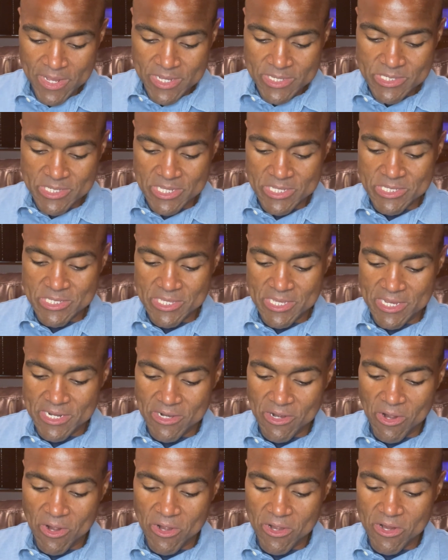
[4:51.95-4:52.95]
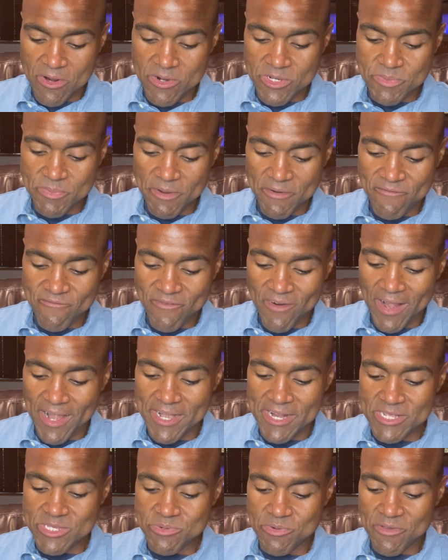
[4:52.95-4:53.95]
Since then, Arco has been
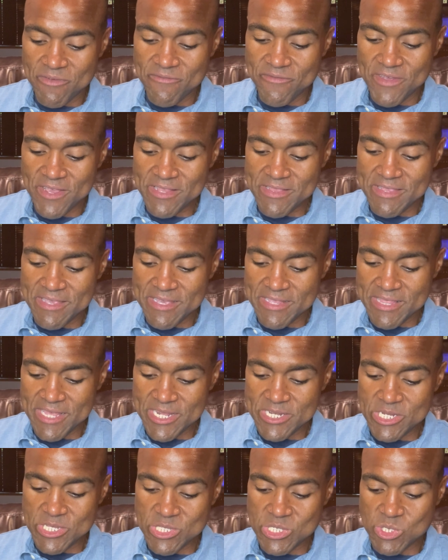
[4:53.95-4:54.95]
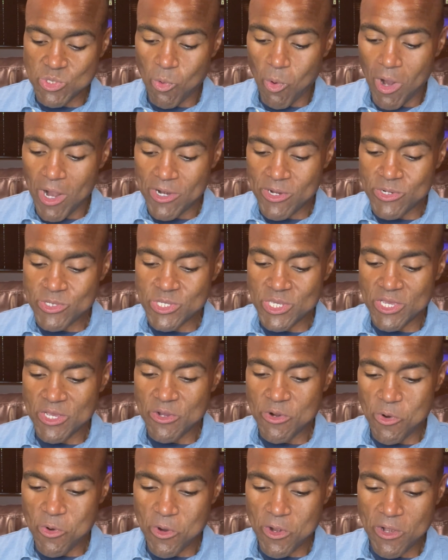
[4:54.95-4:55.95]
fighting to evict the alleged squatters in
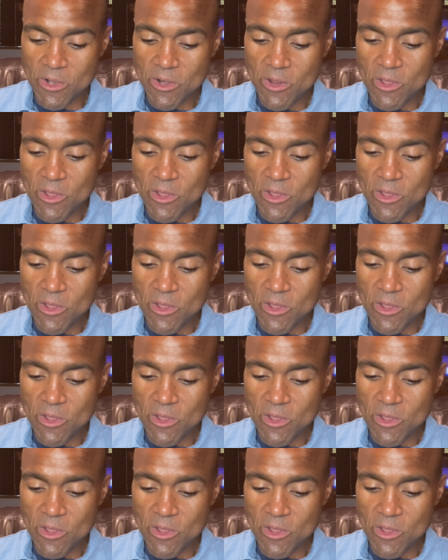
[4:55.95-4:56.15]
court.